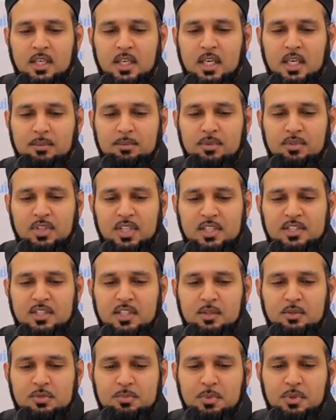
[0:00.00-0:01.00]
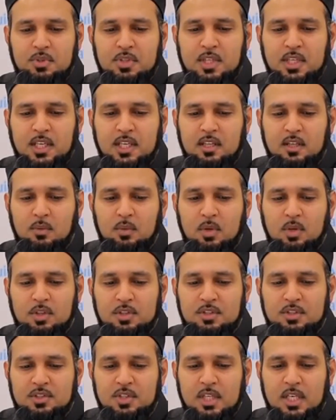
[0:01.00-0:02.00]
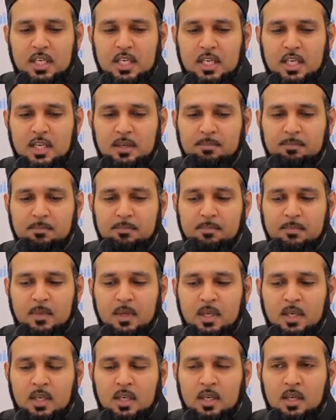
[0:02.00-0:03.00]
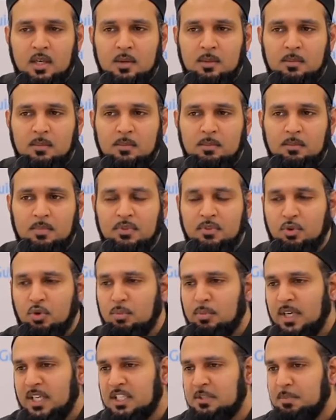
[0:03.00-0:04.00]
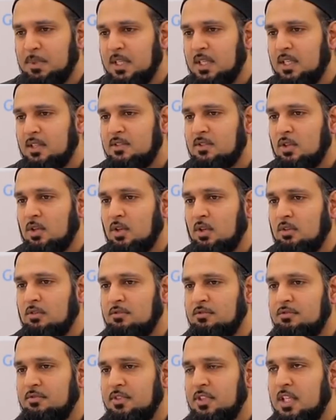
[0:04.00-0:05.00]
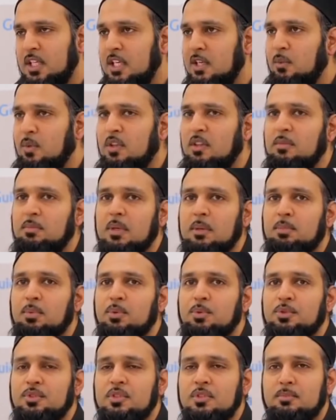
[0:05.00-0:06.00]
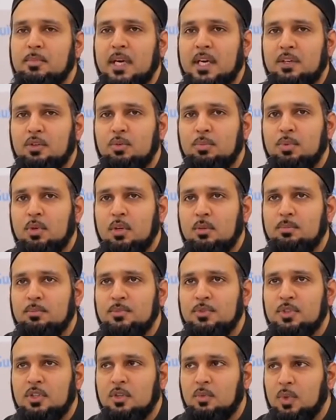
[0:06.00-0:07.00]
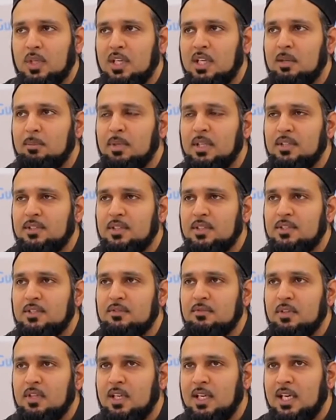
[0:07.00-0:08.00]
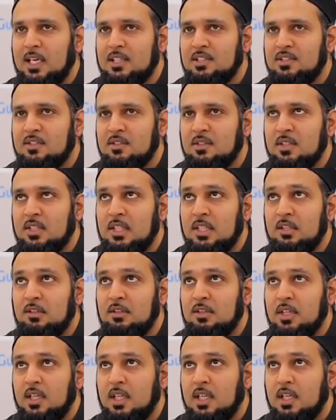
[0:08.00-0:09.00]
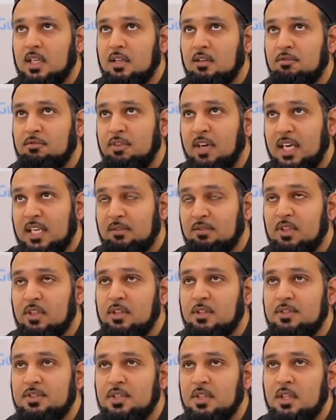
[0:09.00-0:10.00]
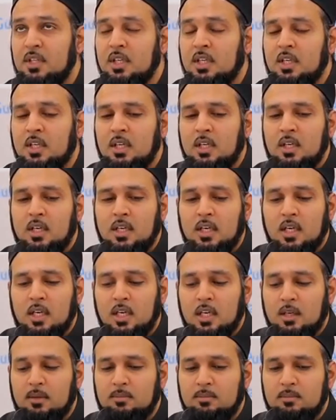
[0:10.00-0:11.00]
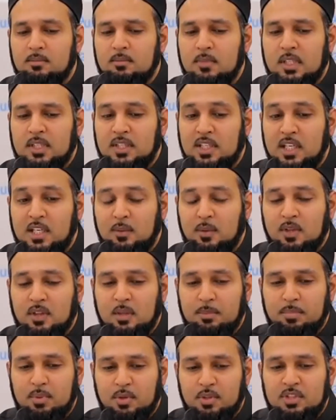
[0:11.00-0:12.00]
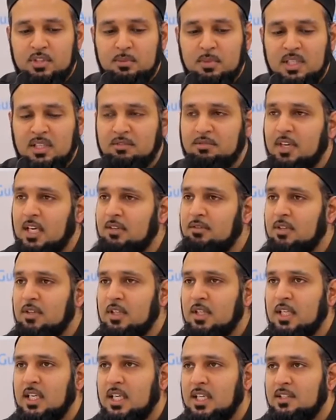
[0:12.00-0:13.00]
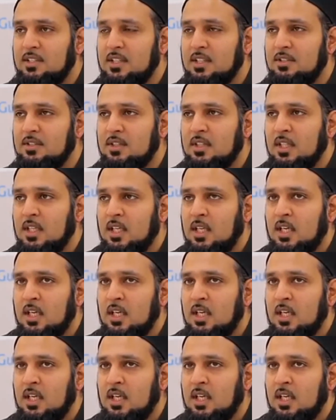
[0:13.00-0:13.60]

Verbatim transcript: Um, the reason it was put together was um, through my experience of dealing with people's marital problems on a weekly basis for the last uh, five years um, and dealing with approximately five hundred cases,